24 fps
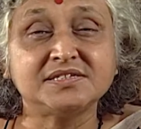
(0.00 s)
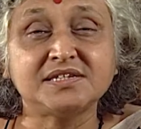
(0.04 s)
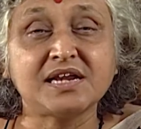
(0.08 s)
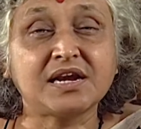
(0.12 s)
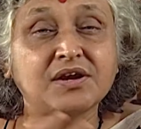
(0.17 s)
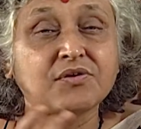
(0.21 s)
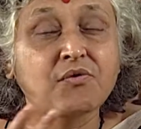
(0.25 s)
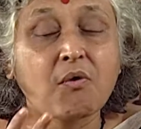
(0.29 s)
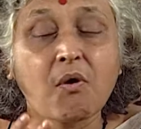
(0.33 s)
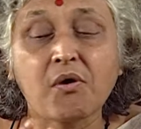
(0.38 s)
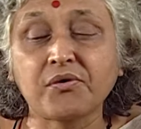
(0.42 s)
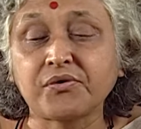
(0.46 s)
had
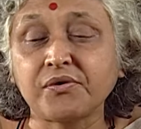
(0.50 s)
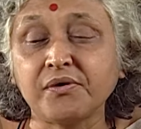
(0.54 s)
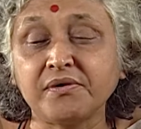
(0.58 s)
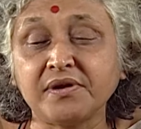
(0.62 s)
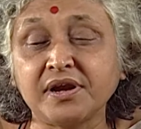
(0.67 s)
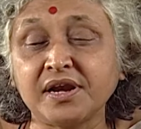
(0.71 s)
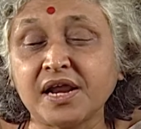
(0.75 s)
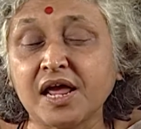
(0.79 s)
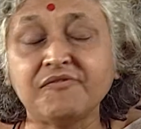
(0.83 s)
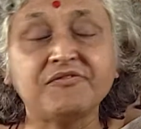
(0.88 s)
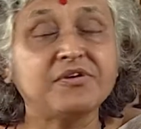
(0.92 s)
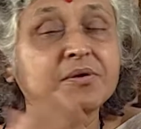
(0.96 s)
caught on and
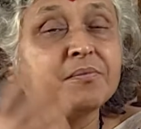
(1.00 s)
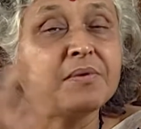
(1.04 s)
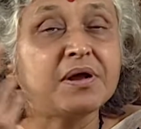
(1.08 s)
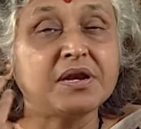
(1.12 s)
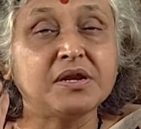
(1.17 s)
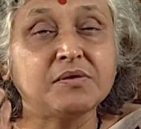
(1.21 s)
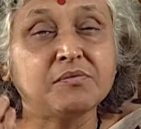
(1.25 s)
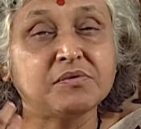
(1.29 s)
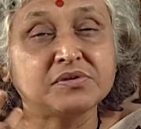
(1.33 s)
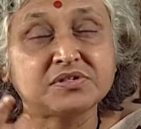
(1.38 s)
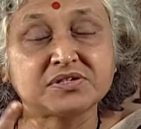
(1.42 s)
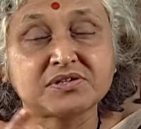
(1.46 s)
everybody
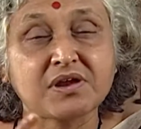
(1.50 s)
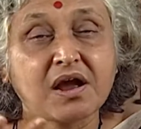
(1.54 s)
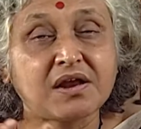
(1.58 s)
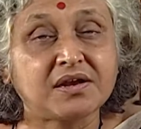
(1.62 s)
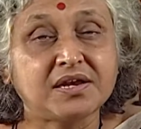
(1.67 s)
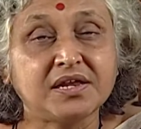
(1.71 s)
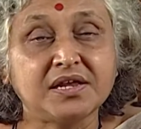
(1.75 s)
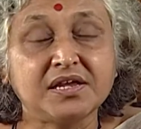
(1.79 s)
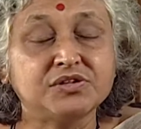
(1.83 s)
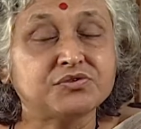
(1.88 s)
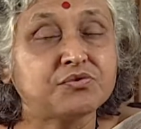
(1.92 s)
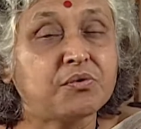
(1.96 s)
was starting
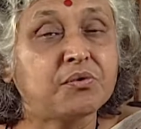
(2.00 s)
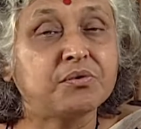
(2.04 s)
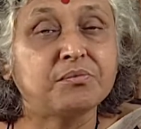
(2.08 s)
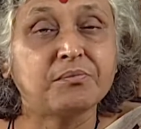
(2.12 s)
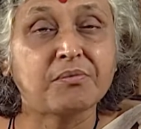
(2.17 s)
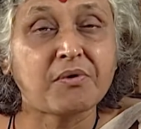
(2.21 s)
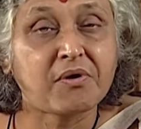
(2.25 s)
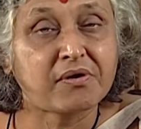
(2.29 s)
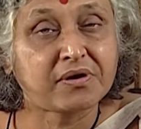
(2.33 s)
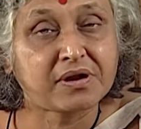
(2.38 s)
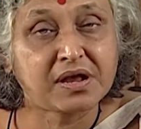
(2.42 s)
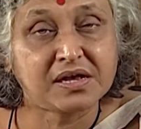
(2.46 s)
his own
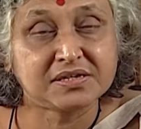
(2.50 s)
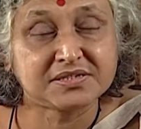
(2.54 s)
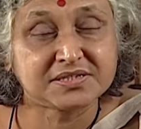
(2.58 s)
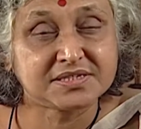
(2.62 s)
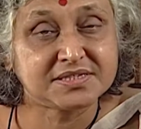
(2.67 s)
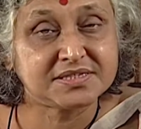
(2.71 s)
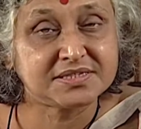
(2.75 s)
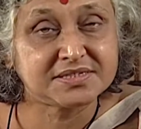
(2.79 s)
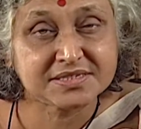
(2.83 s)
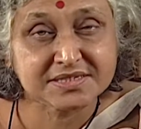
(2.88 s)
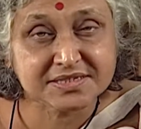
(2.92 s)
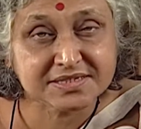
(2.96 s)
broadcasting
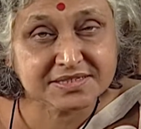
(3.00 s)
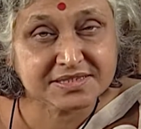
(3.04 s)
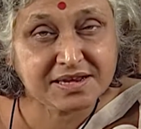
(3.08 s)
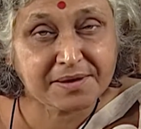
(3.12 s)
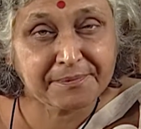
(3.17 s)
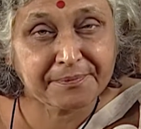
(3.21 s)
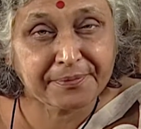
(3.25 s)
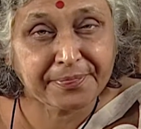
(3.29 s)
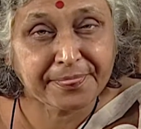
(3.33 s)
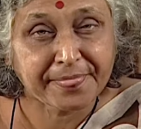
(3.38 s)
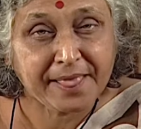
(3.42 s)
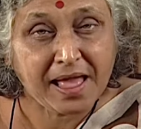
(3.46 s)
system.
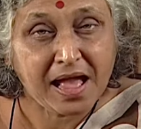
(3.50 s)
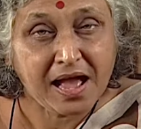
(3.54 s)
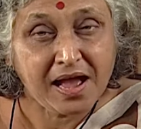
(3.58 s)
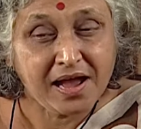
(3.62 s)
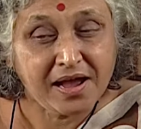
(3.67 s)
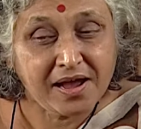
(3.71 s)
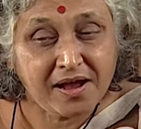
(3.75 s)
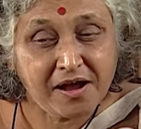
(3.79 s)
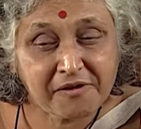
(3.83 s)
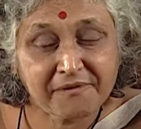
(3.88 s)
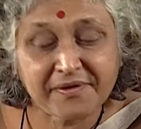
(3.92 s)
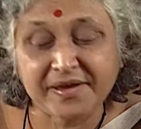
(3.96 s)

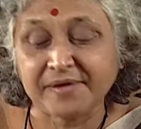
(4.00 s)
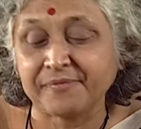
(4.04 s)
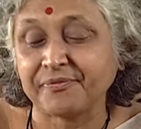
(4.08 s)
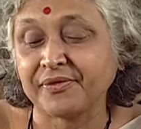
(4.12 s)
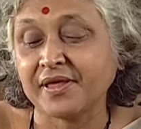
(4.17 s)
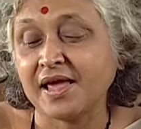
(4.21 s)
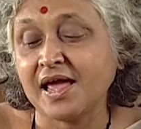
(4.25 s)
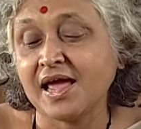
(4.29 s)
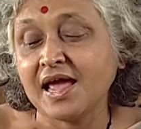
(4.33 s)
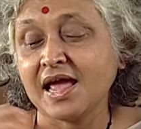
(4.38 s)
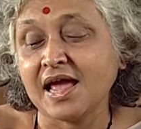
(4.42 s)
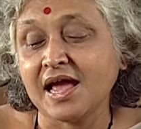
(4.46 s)
Okay.
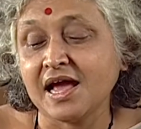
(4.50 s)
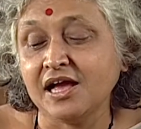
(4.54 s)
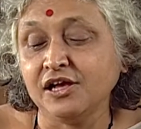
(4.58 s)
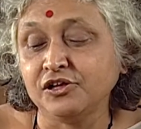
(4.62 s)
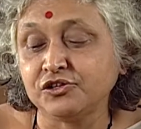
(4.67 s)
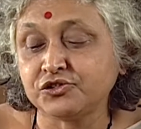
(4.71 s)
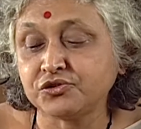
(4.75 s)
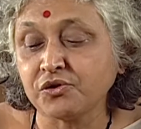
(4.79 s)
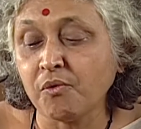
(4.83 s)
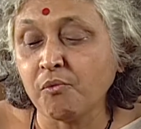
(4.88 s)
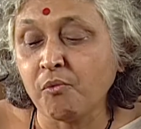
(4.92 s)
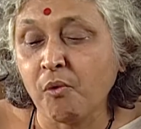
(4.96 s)

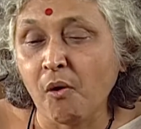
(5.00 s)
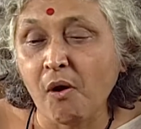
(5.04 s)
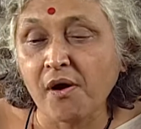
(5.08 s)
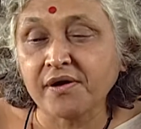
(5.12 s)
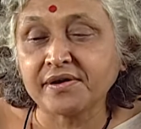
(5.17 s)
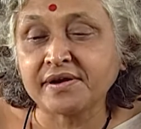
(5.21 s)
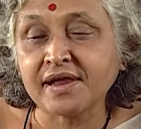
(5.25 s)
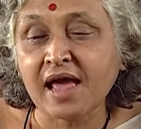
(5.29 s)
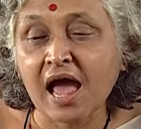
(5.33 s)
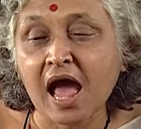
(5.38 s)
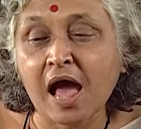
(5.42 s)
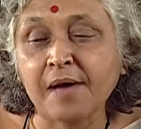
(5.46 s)
So what
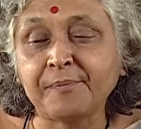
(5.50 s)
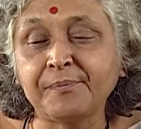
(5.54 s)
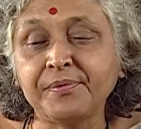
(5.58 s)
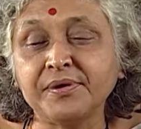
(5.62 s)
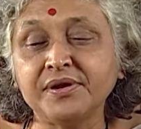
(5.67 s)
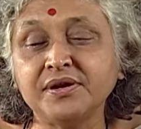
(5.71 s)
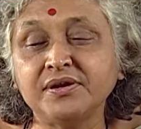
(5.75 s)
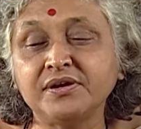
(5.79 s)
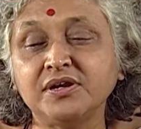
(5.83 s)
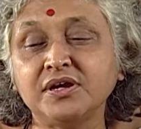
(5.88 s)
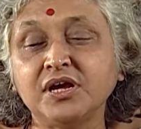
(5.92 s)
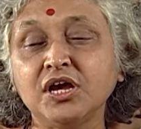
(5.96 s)

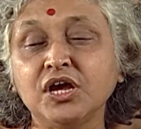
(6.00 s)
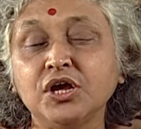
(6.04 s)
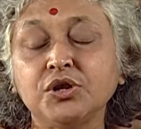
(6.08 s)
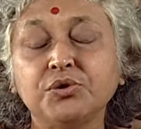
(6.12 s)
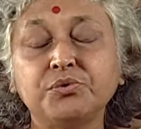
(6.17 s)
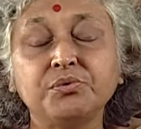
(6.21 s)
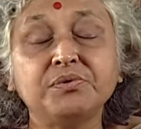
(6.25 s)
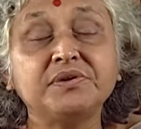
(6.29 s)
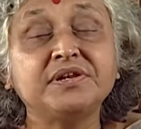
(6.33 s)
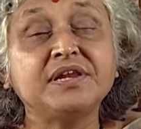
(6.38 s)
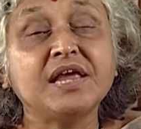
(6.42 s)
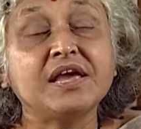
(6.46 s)
happened
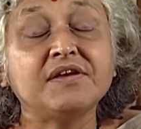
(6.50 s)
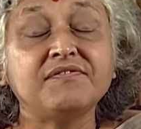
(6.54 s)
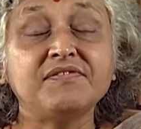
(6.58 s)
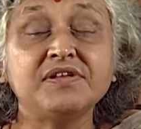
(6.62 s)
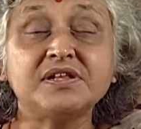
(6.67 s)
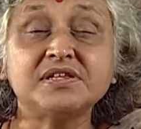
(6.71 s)
to David